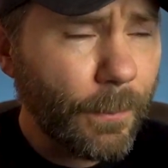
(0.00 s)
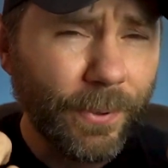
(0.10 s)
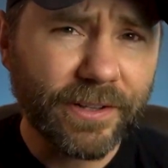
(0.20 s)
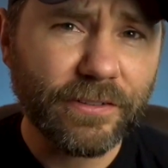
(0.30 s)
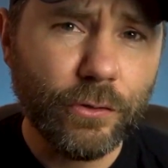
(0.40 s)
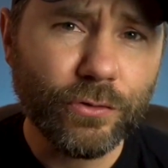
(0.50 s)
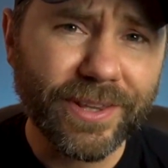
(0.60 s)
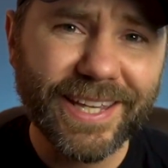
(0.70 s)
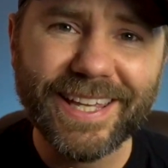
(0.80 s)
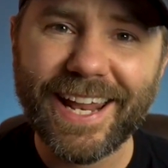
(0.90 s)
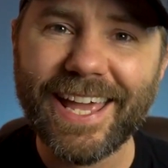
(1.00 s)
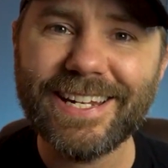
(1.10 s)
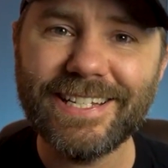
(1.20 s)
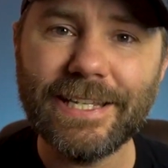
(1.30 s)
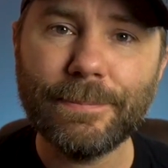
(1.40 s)
but it's usually in
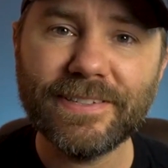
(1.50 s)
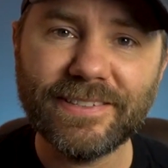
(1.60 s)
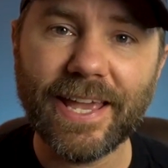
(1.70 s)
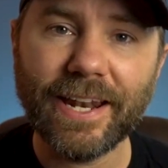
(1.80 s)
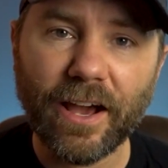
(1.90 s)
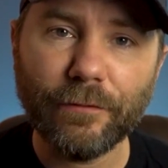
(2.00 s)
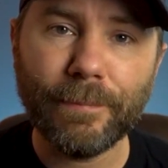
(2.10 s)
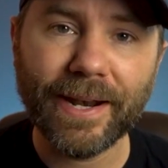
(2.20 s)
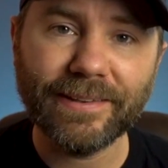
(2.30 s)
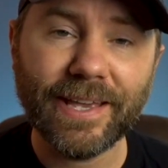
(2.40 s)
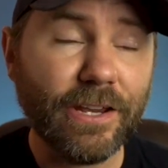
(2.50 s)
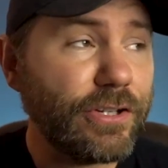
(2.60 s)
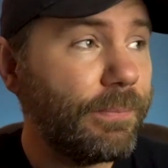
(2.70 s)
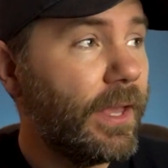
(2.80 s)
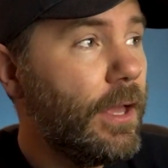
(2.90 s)
a deep state of
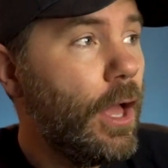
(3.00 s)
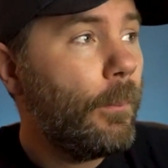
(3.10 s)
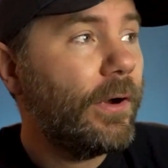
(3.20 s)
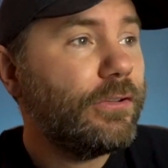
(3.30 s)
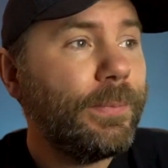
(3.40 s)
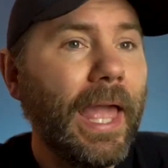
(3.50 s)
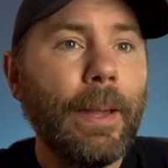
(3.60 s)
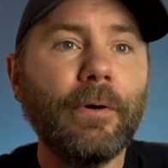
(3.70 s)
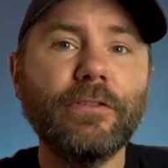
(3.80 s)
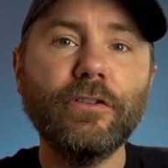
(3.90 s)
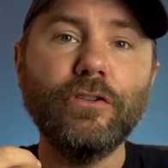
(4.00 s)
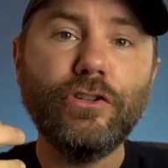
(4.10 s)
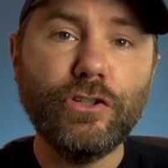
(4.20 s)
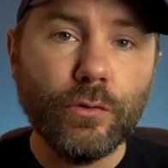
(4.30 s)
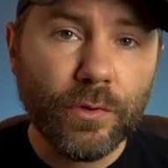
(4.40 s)
meditation. But to be able to
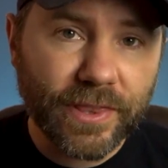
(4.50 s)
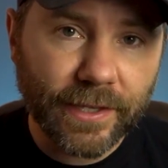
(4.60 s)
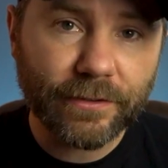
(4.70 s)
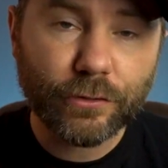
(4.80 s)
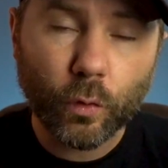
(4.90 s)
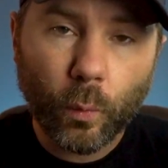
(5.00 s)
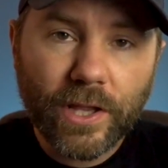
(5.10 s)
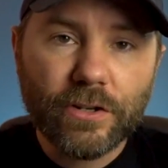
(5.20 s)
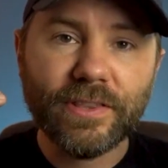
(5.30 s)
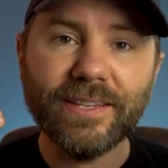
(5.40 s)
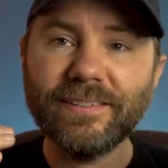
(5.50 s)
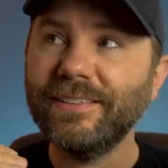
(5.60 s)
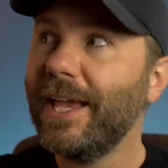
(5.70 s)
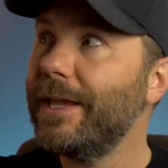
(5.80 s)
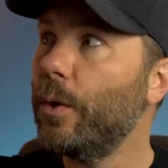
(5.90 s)
do this, to reach this
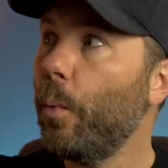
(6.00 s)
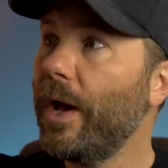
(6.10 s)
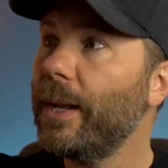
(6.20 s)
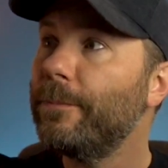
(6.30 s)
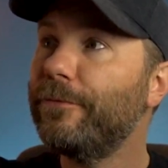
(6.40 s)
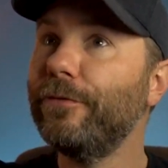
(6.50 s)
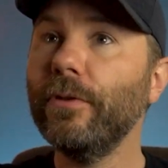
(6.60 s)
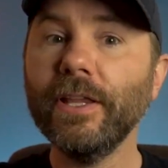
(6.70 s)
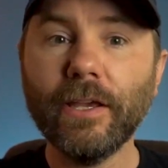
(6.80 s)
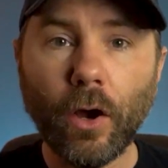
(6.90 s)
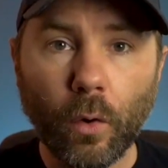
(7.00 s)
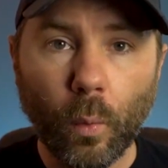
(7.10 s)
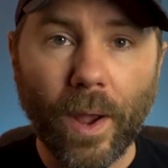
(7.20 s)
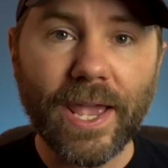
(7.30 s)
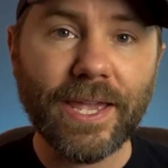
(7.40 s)
state when I'm fully
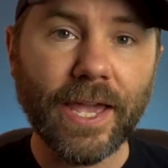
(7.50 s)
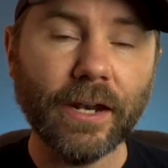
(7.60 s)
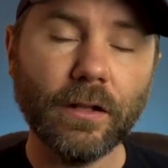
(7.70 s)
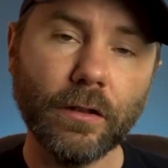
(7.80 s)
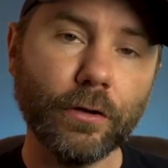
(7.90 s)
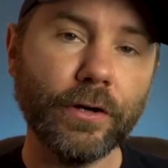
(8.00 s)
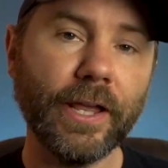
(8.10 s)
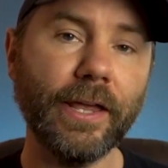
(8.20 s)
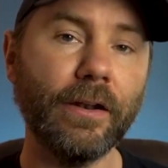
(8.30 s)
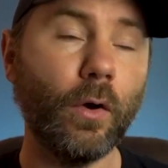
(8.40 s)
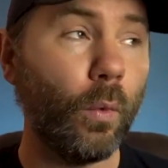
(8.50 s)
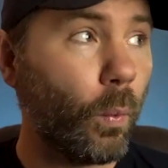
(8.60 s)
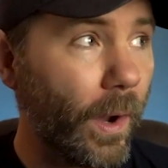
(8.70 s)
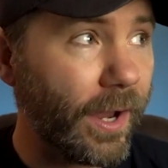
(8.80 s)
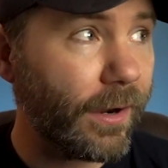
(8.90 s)
awake and alert and
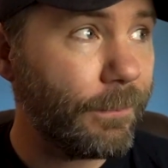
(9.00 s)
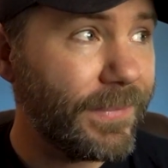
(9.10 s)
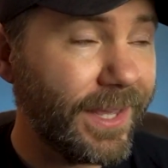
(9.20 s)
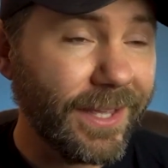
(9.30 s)
aware,